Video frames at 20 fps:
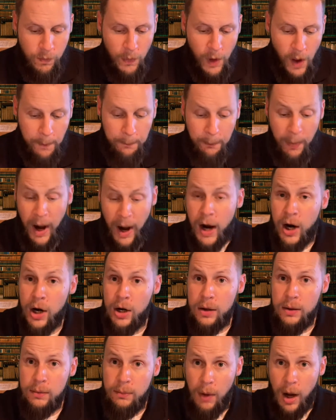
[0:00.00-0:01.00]

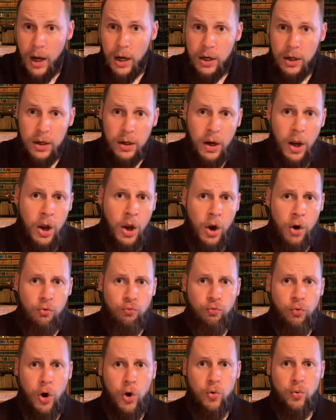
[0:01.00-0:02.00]
Maher
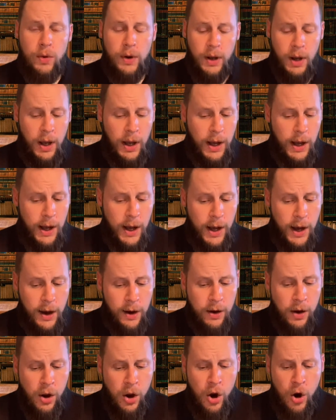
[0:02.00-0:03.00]
wrote,
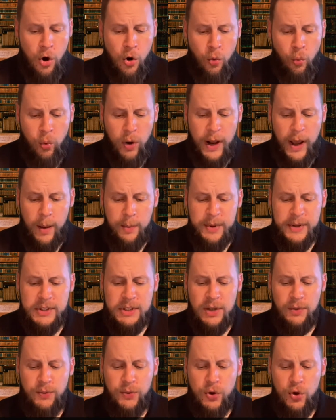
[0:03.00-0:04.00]
what happens
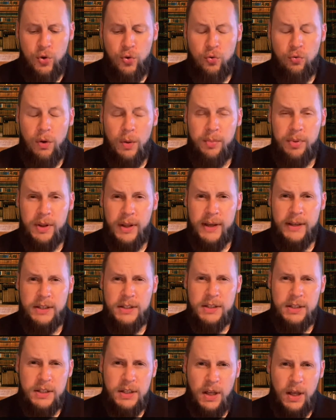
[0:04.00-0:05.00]
if you
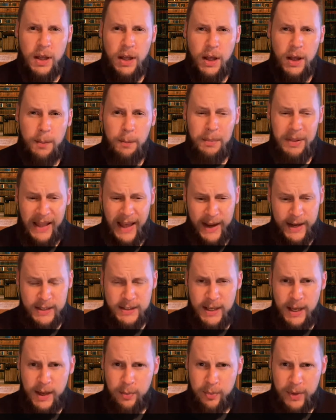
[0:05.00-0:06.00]
replace the black
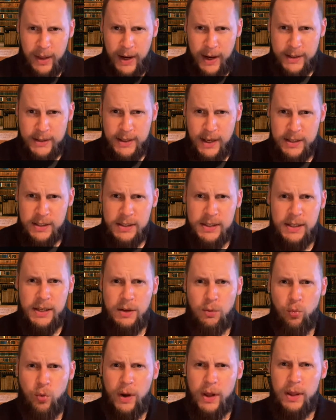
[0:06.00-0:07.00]
tape that I
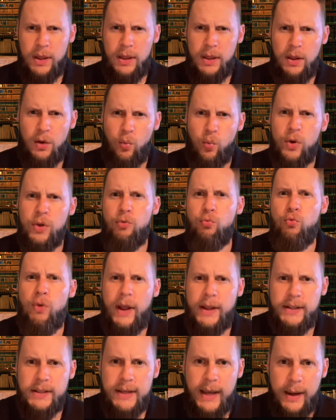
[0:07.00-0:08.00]
tested with
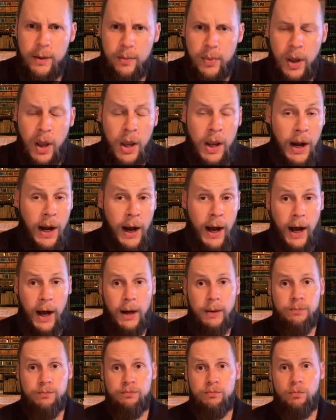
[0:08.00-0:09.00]
red tape?
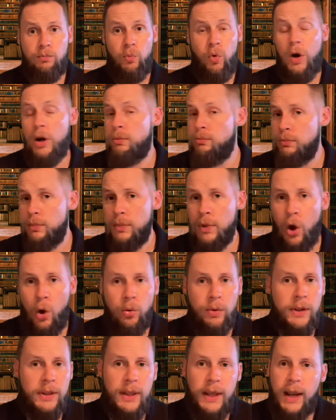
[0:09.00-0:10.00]
Well, the
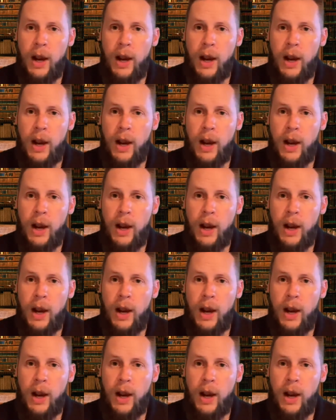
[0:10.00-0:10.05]
only thing I